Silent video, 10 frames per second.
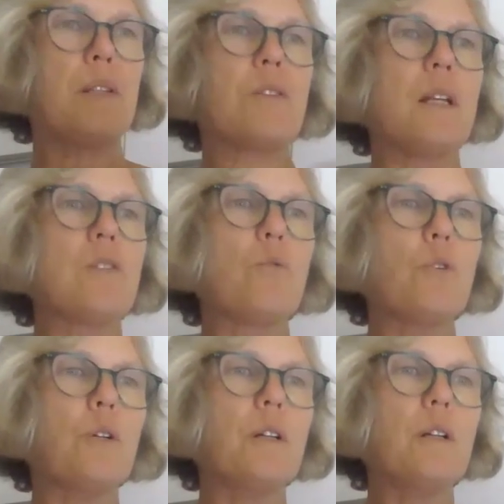that's
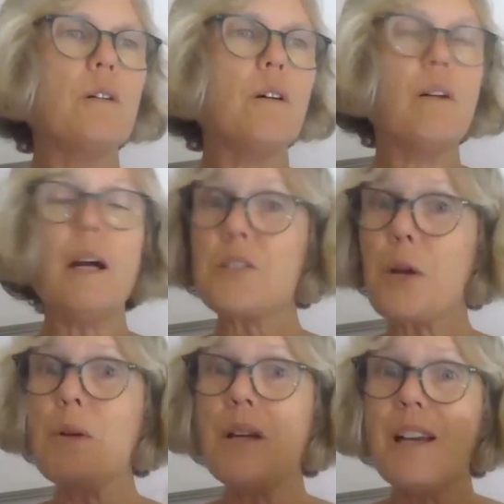all good. All right,
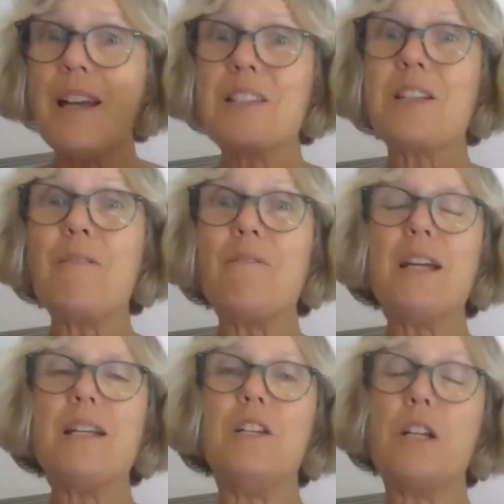so it's
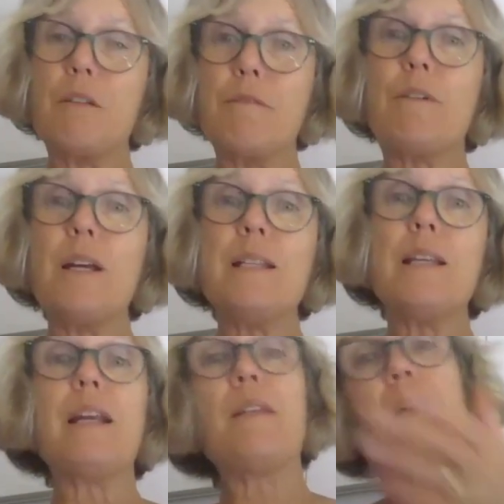convenient. You can freeze it